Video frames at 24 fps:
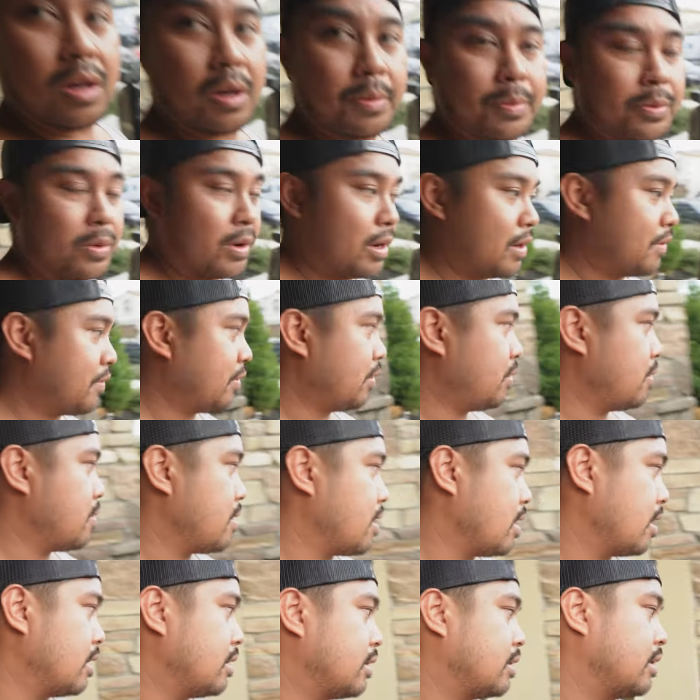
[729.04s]
upgrade for you
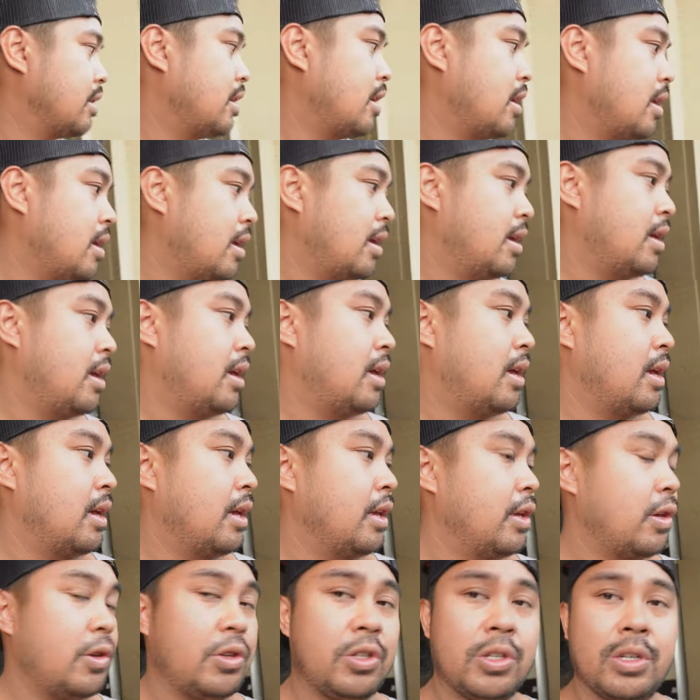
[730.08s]
guys.
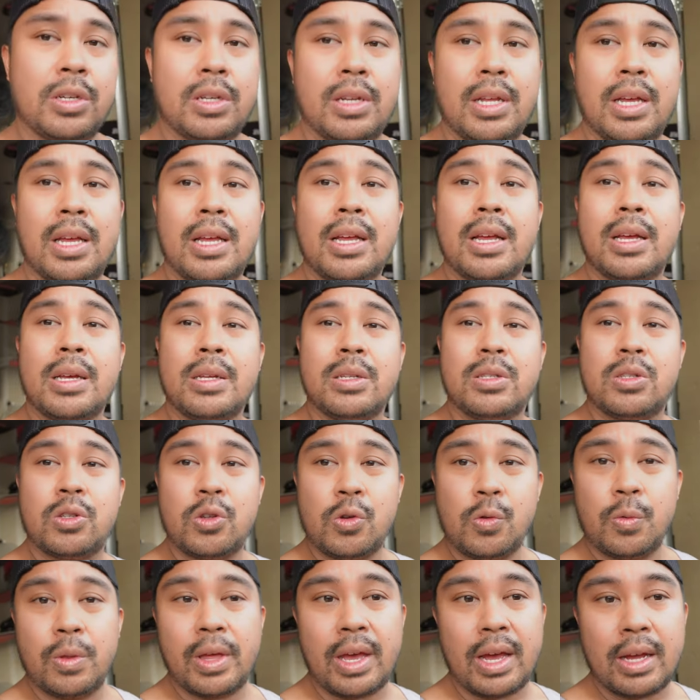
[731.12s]
You should
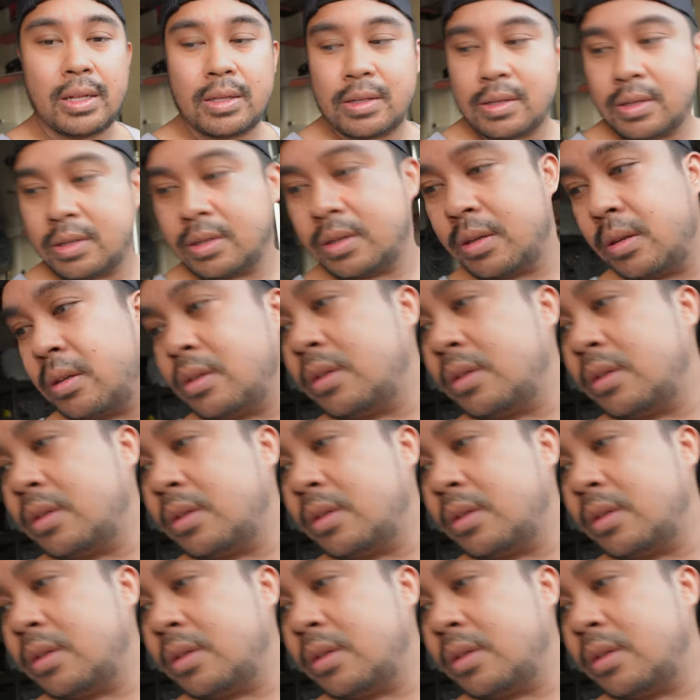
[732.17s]
do that.